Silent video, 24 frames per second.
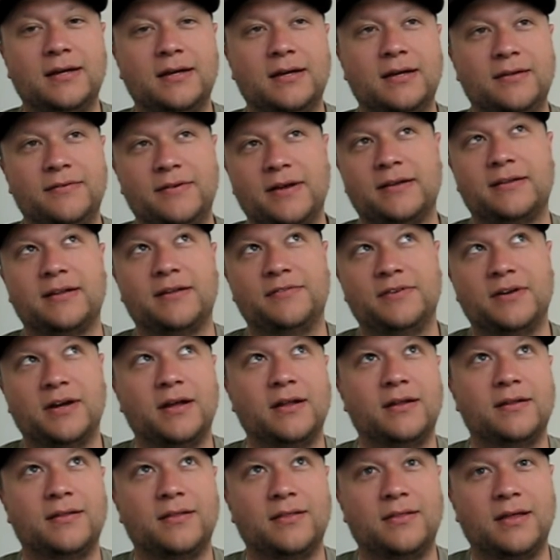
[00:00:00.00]
In fact, I've
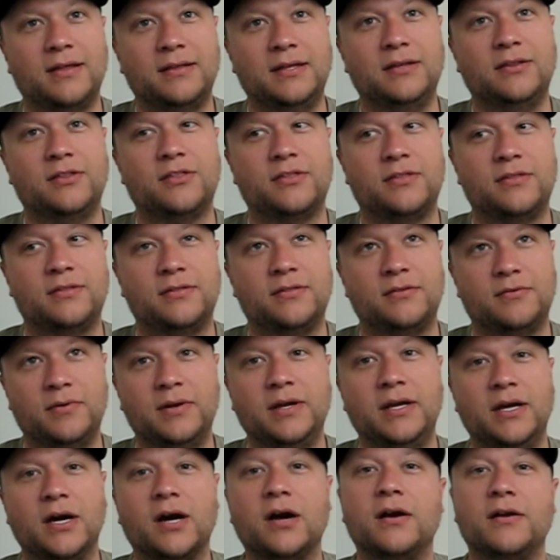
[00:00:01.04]
shot, I think, 3
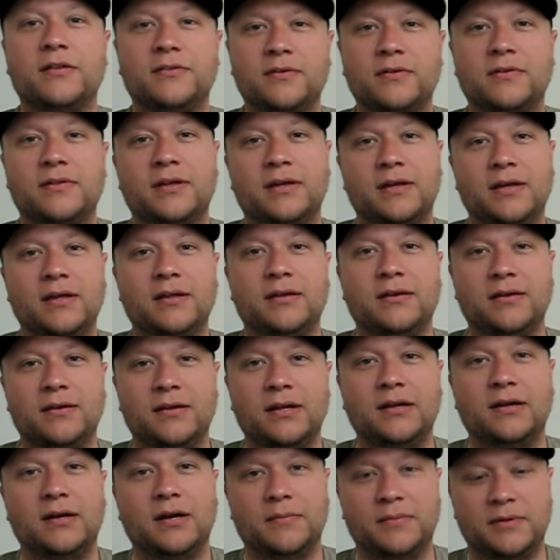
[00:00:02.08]
yards with it
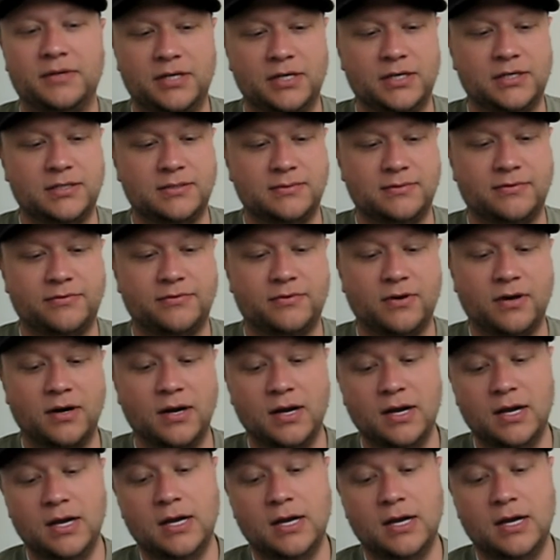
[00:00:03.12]
in competitions before.